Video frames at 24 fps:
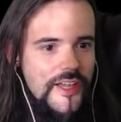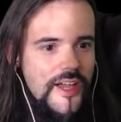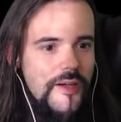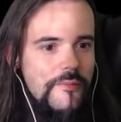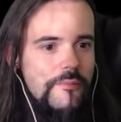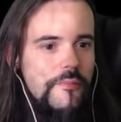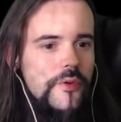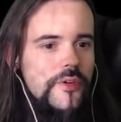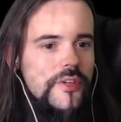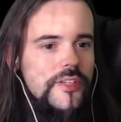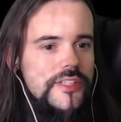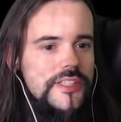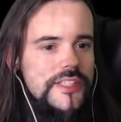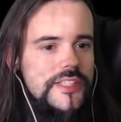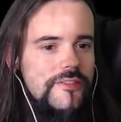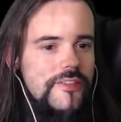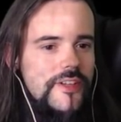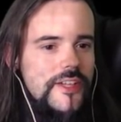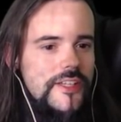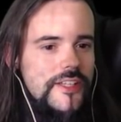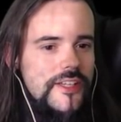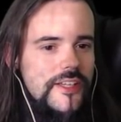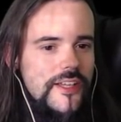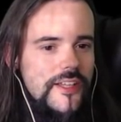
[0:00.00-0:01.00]
upon
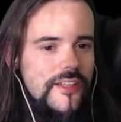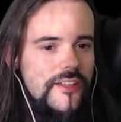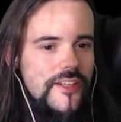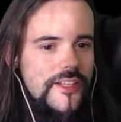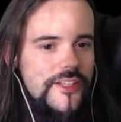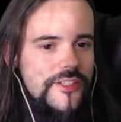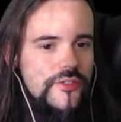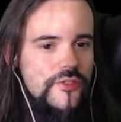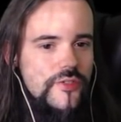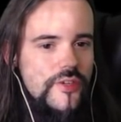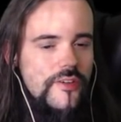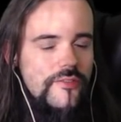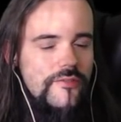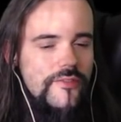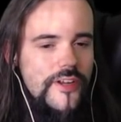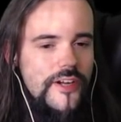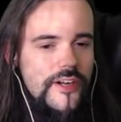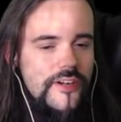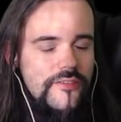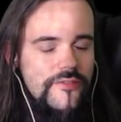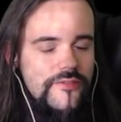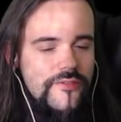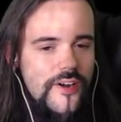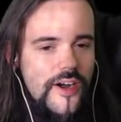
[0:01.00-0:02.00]
activating unless you are
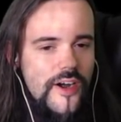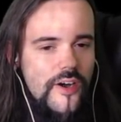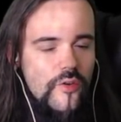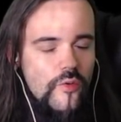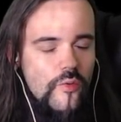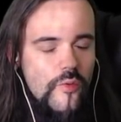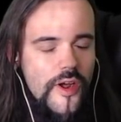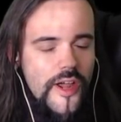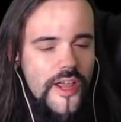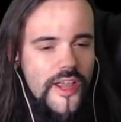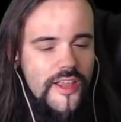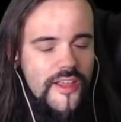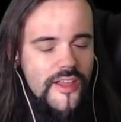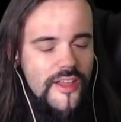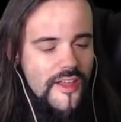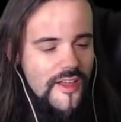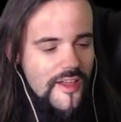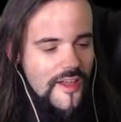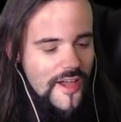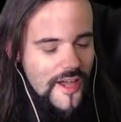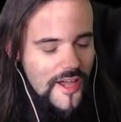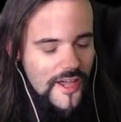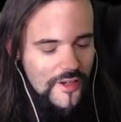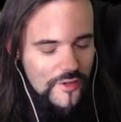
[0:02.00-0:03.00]
very far away.
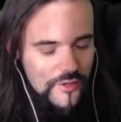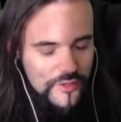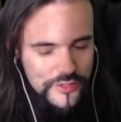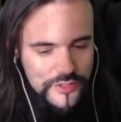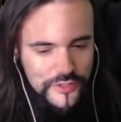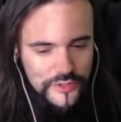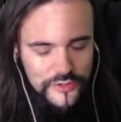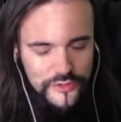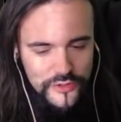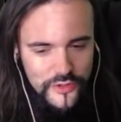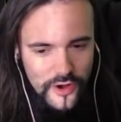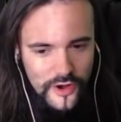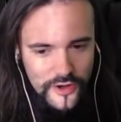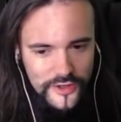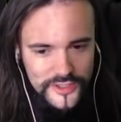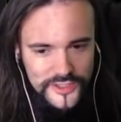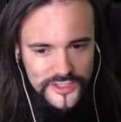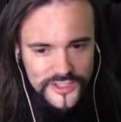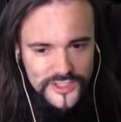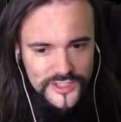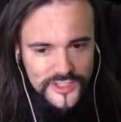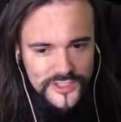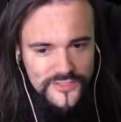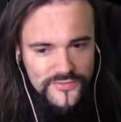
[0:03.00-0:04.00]
I also
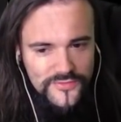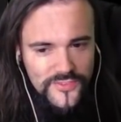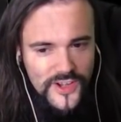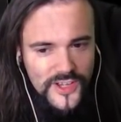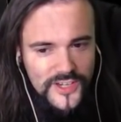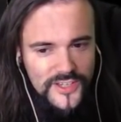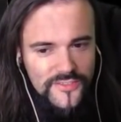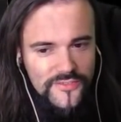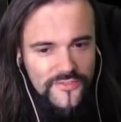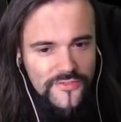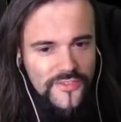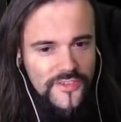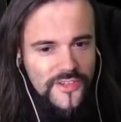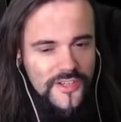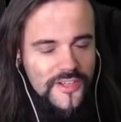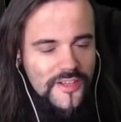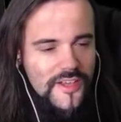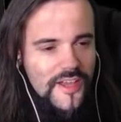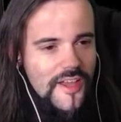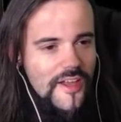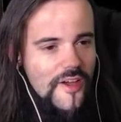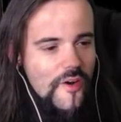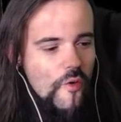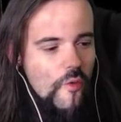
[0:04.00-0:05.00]
noticed this funny
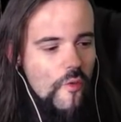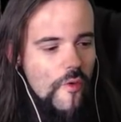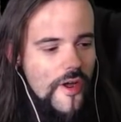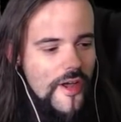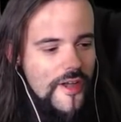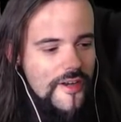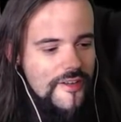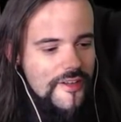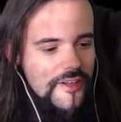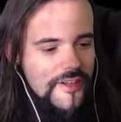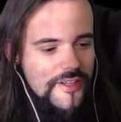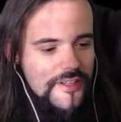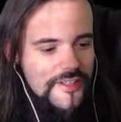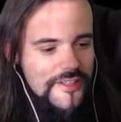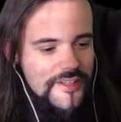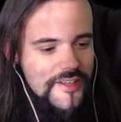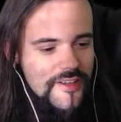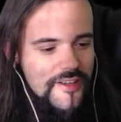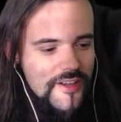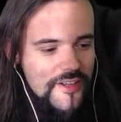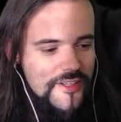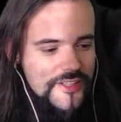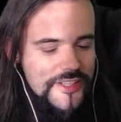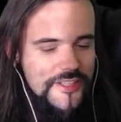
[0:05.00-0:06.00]
thing when
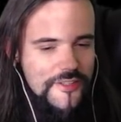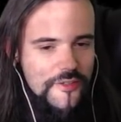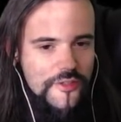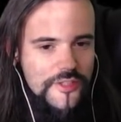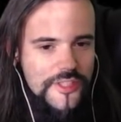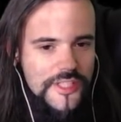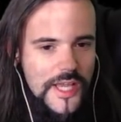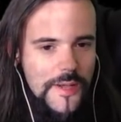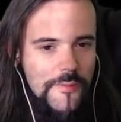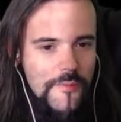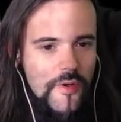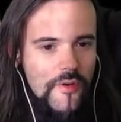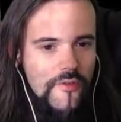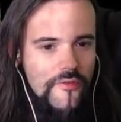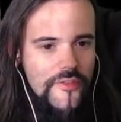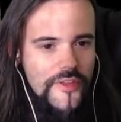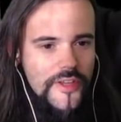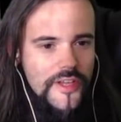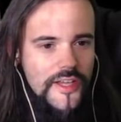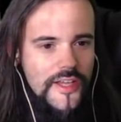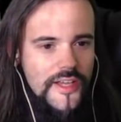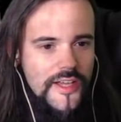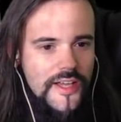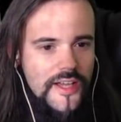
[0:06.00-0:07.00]
some of
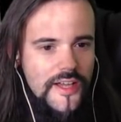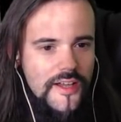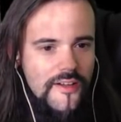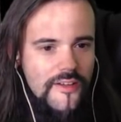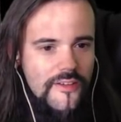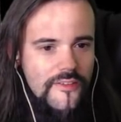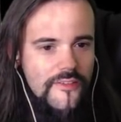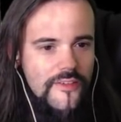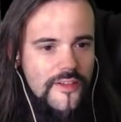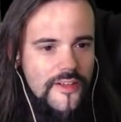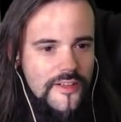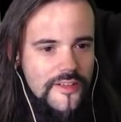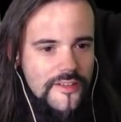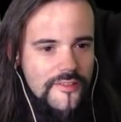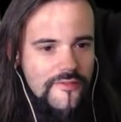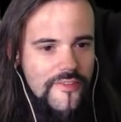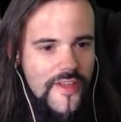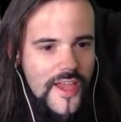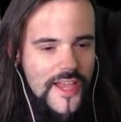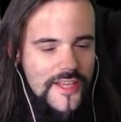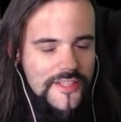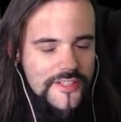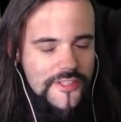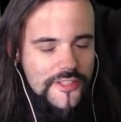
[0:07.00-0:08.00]
the
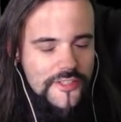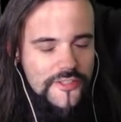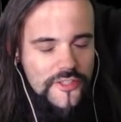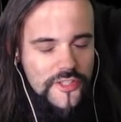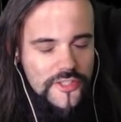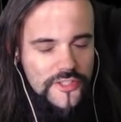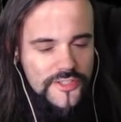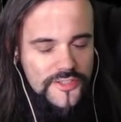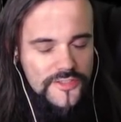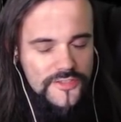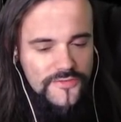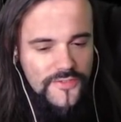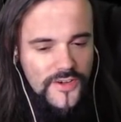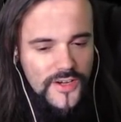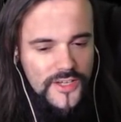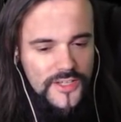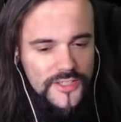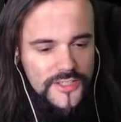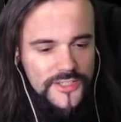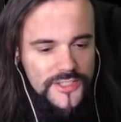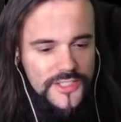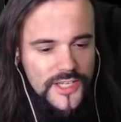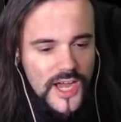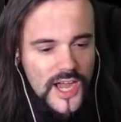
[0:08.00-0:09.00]
vessels just
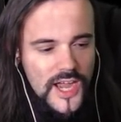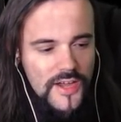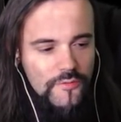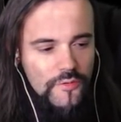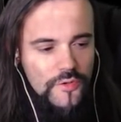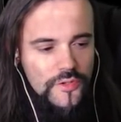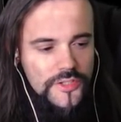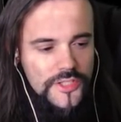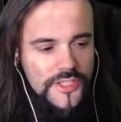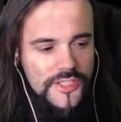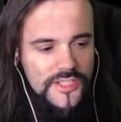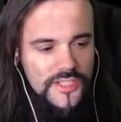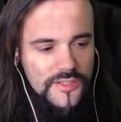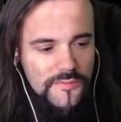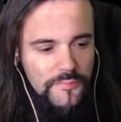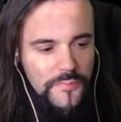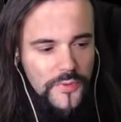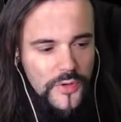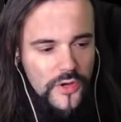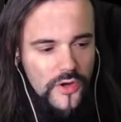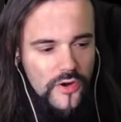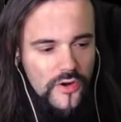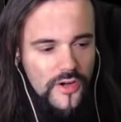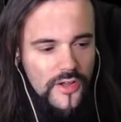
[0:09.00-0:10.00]
fucking dive or
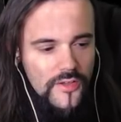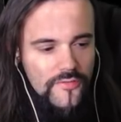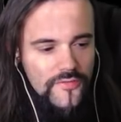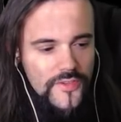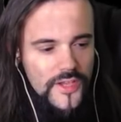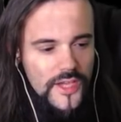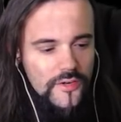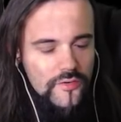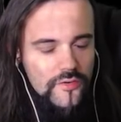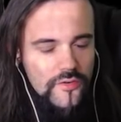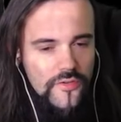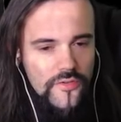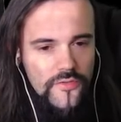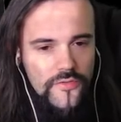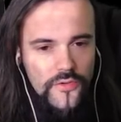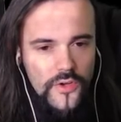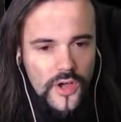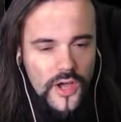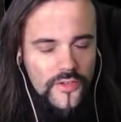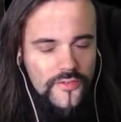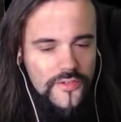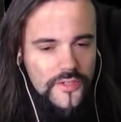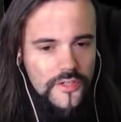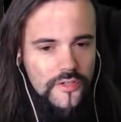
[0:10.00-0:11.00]
disappear, and then you
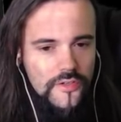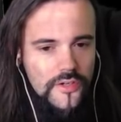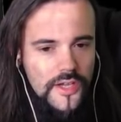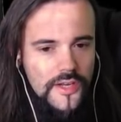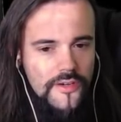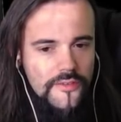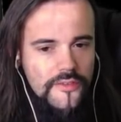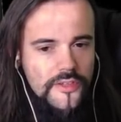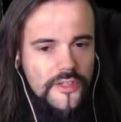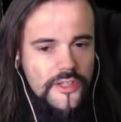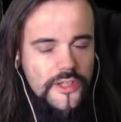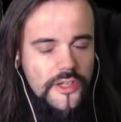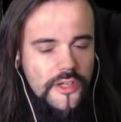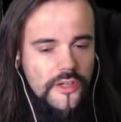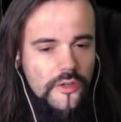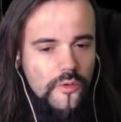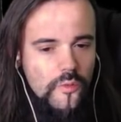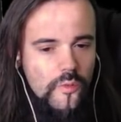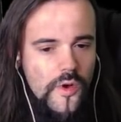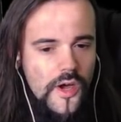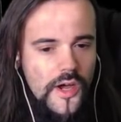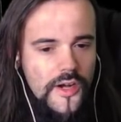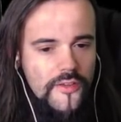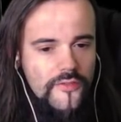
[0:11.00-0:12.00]
thought that you kind of kill
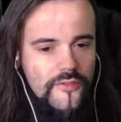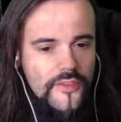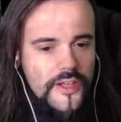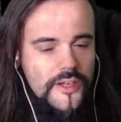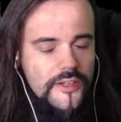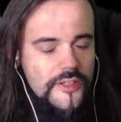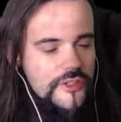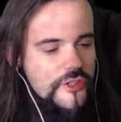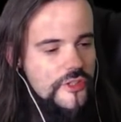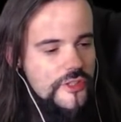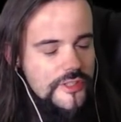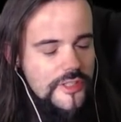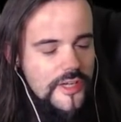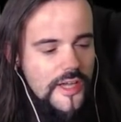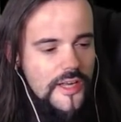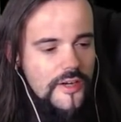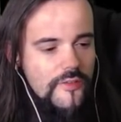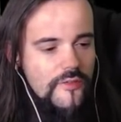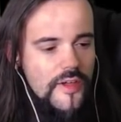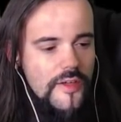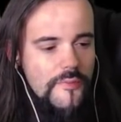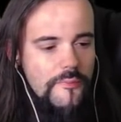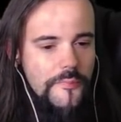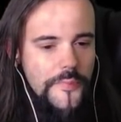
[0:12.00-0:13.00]
one and then it
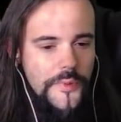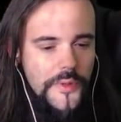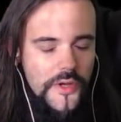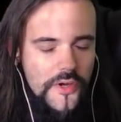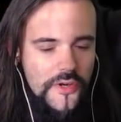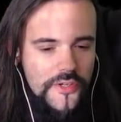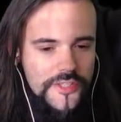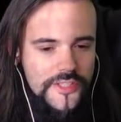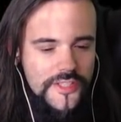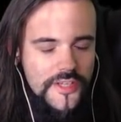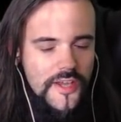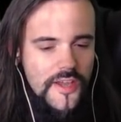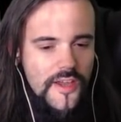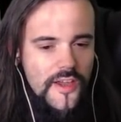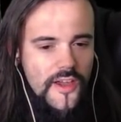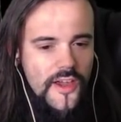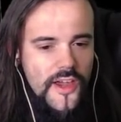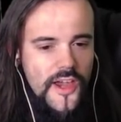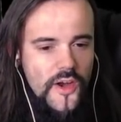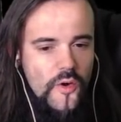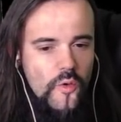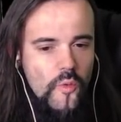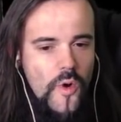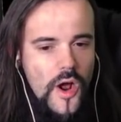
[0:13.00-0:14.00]
kind of appears
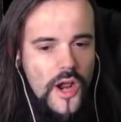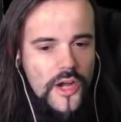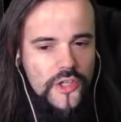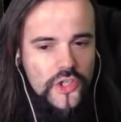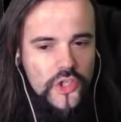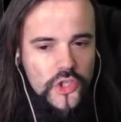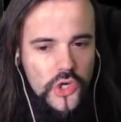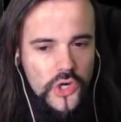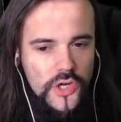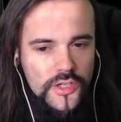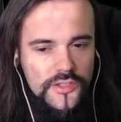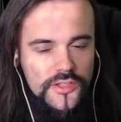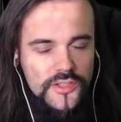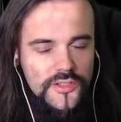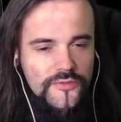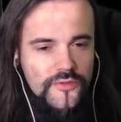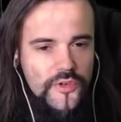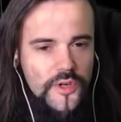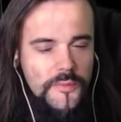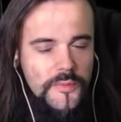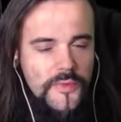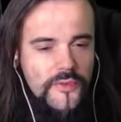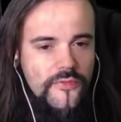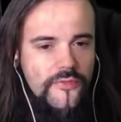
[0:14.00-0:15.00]
and one shots you
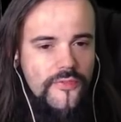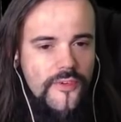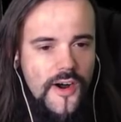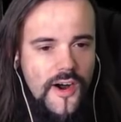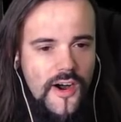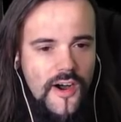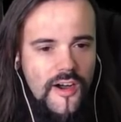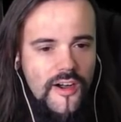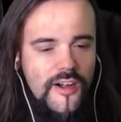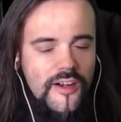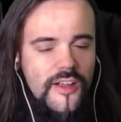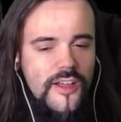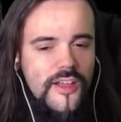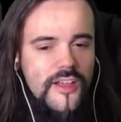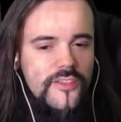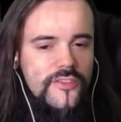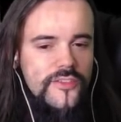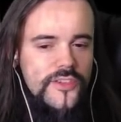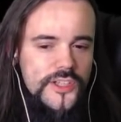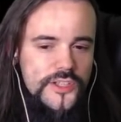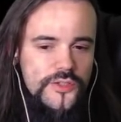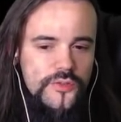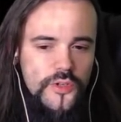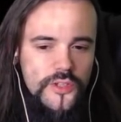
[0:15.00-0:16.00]
from afar.
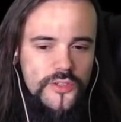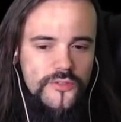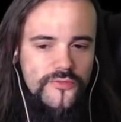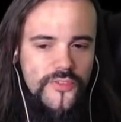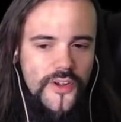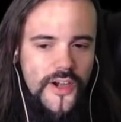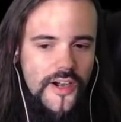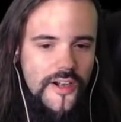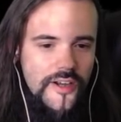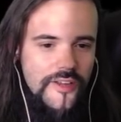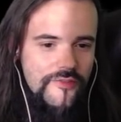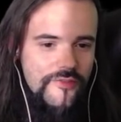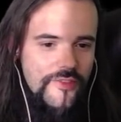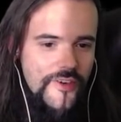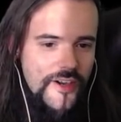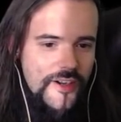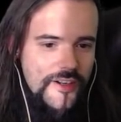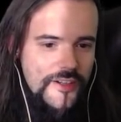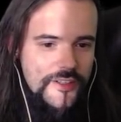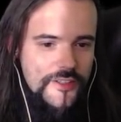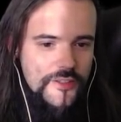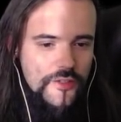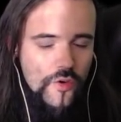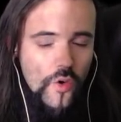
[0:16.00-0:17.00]
This was
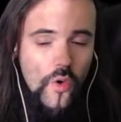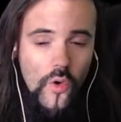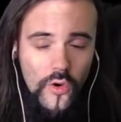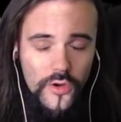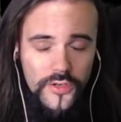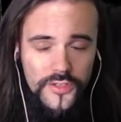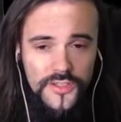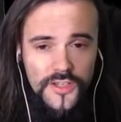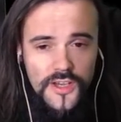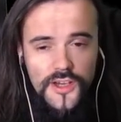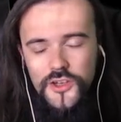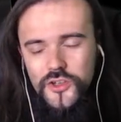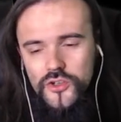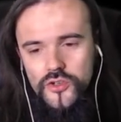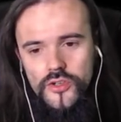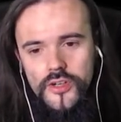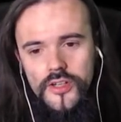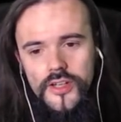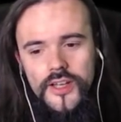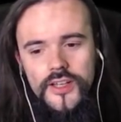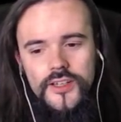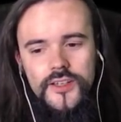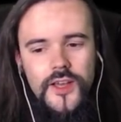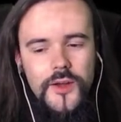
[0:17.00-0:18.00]
very annoying
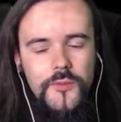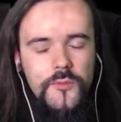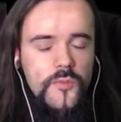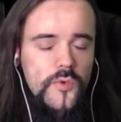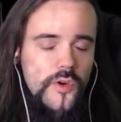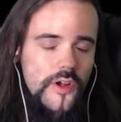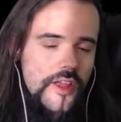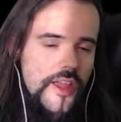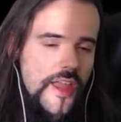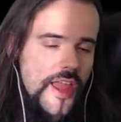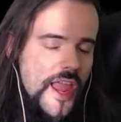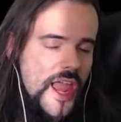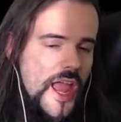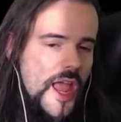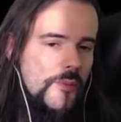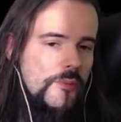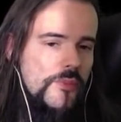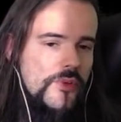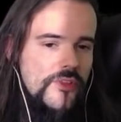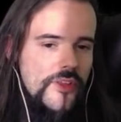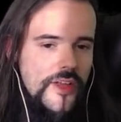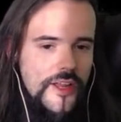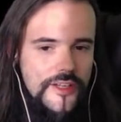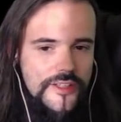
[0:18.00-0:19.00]
actually, and I'm really
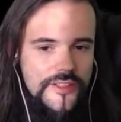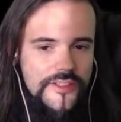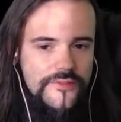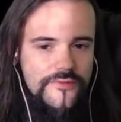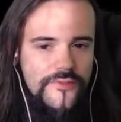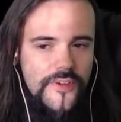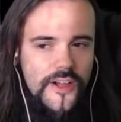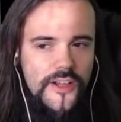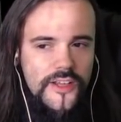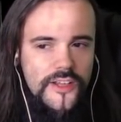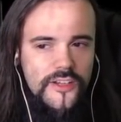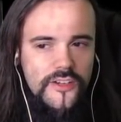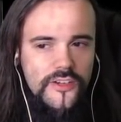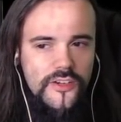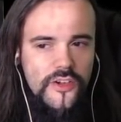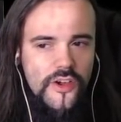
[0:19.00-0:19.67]
happy that it's fucking